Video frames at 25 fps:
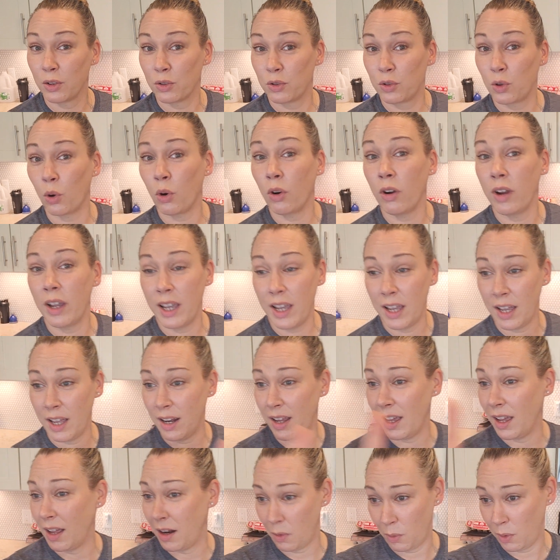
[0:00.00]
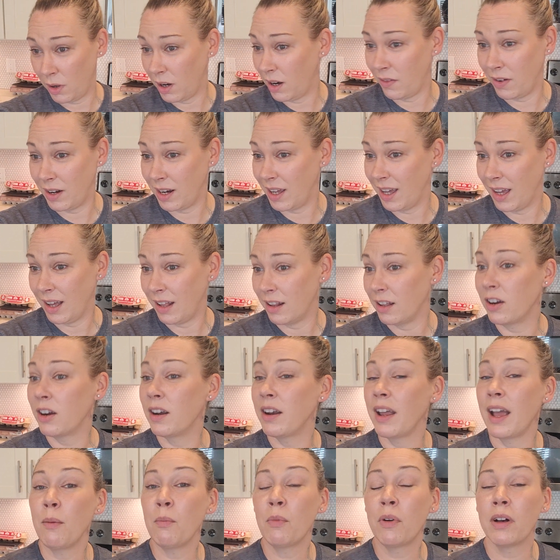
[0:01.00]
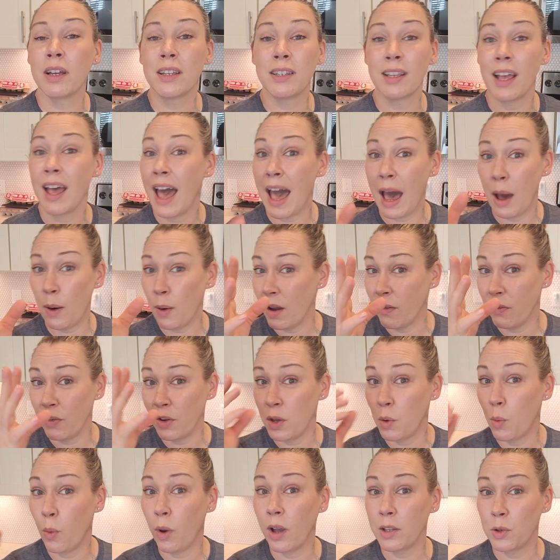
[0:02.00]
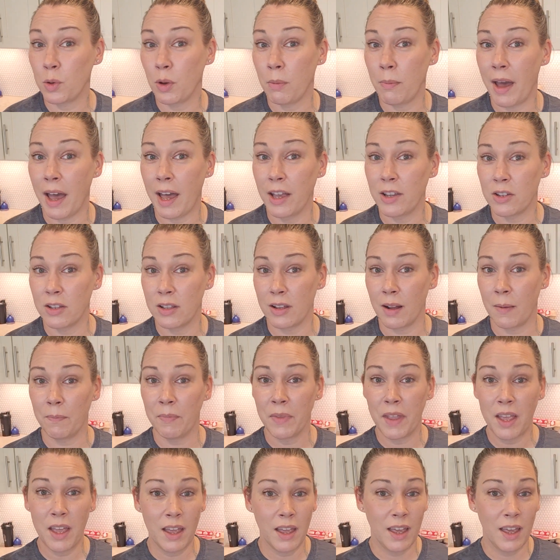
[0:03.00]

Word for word: Dorian and whatever the hell her name was, however you want to imagine them.